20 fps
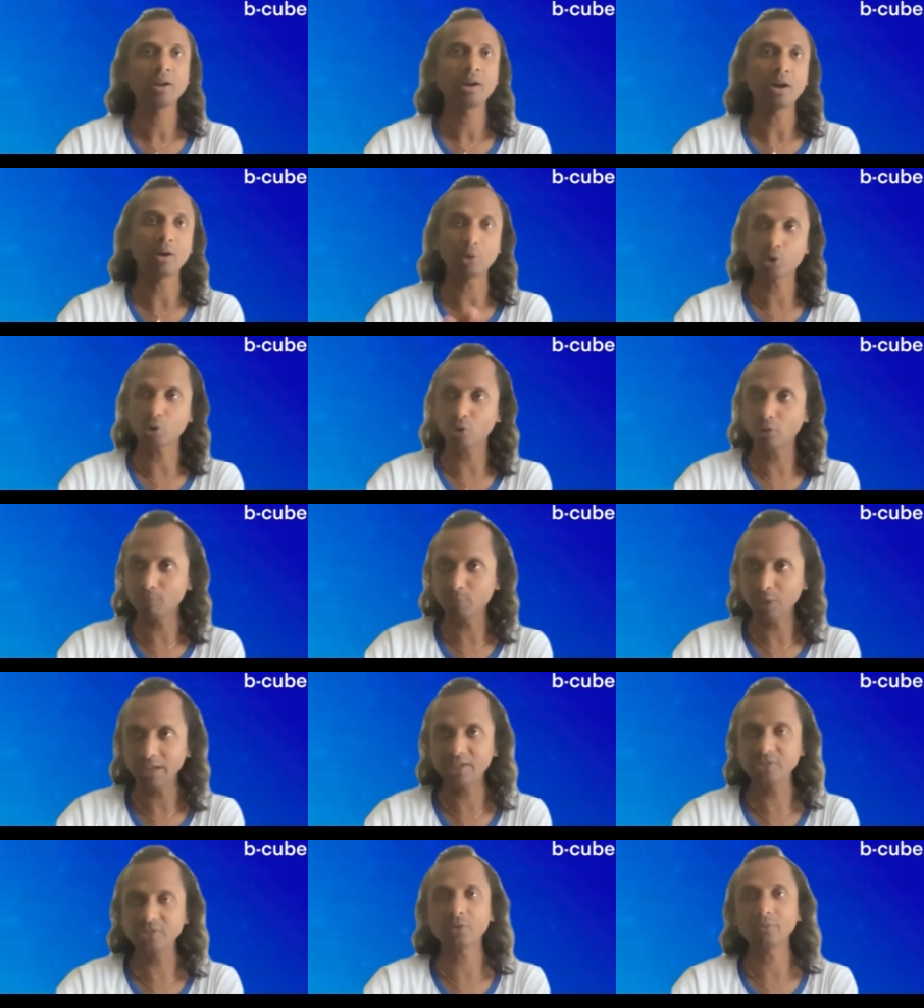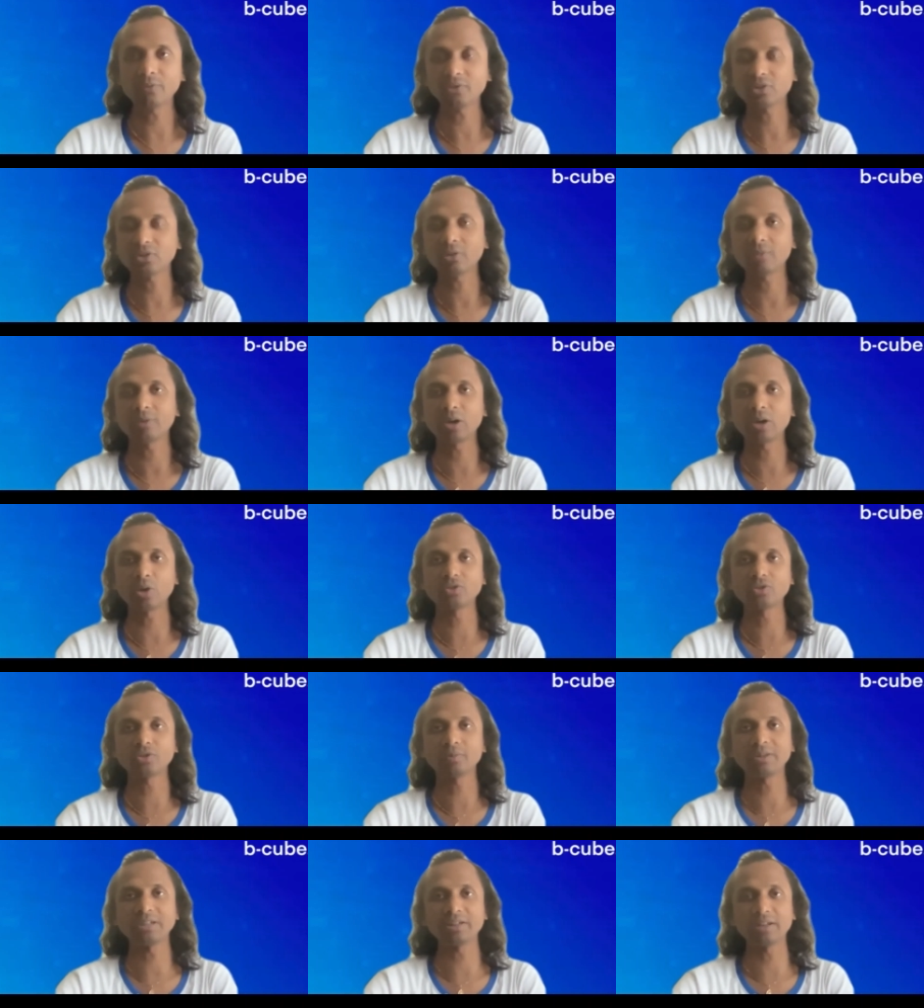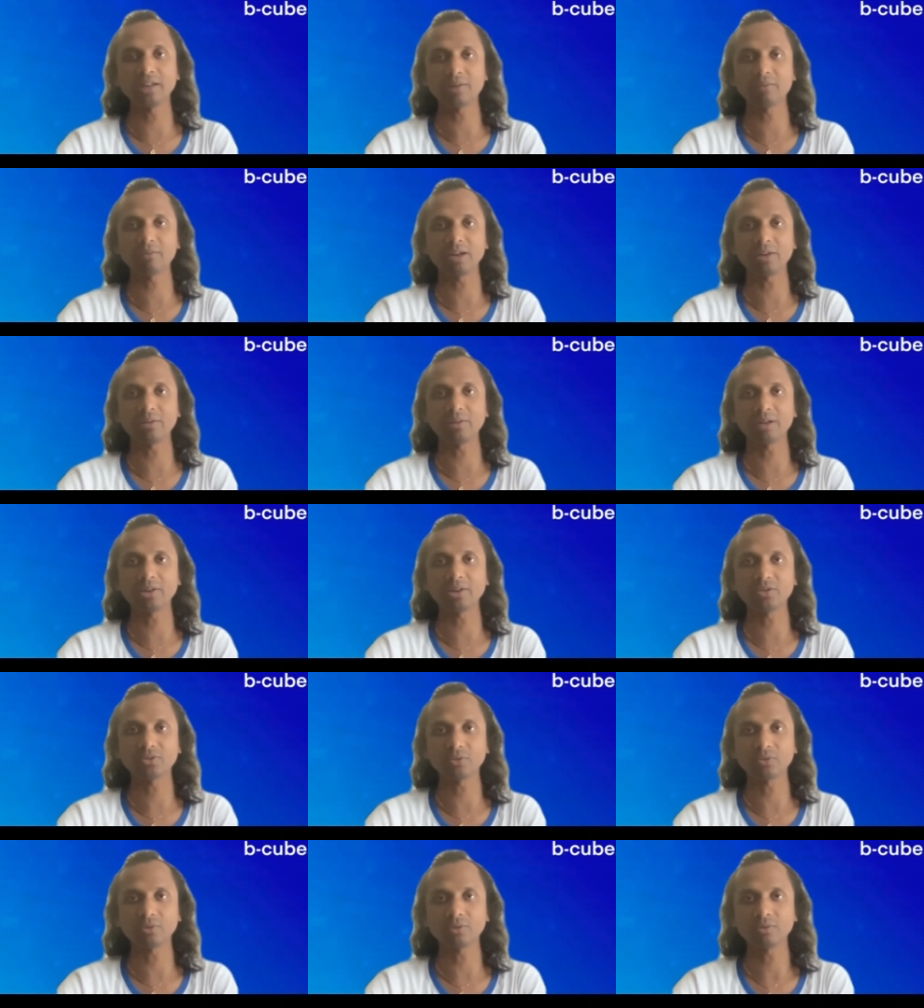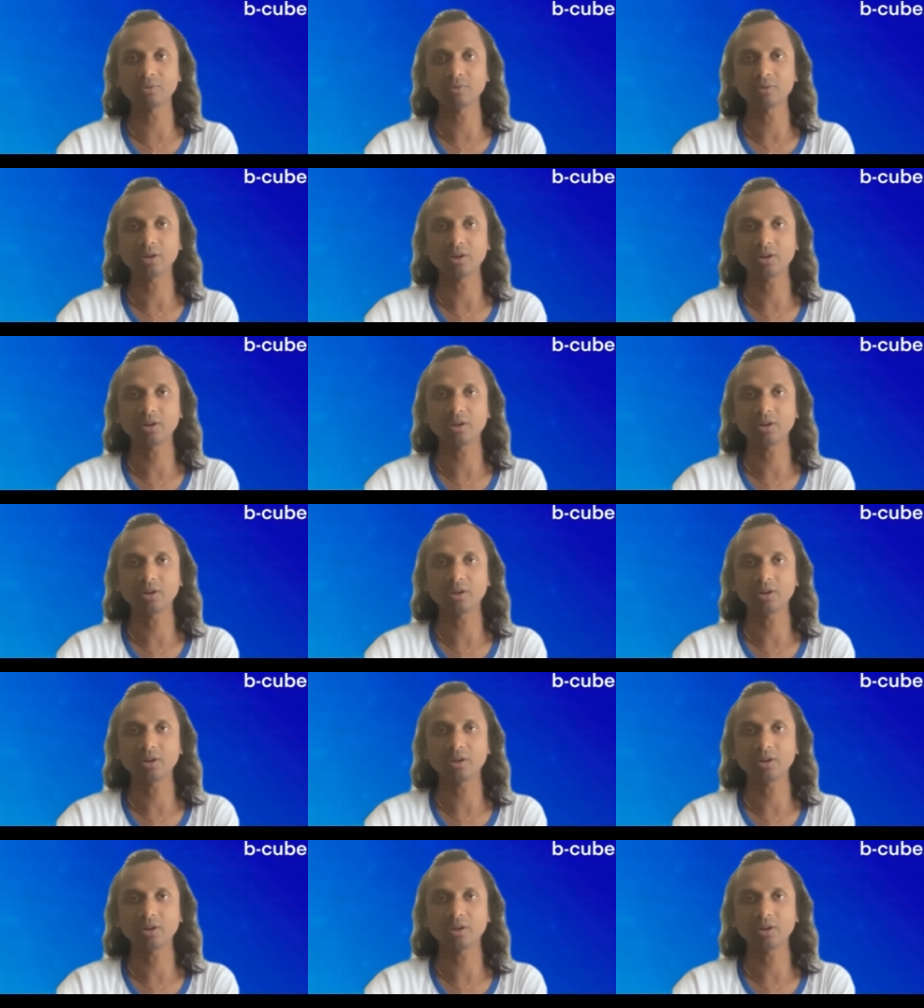Our compliance officer will also be there very, very soon.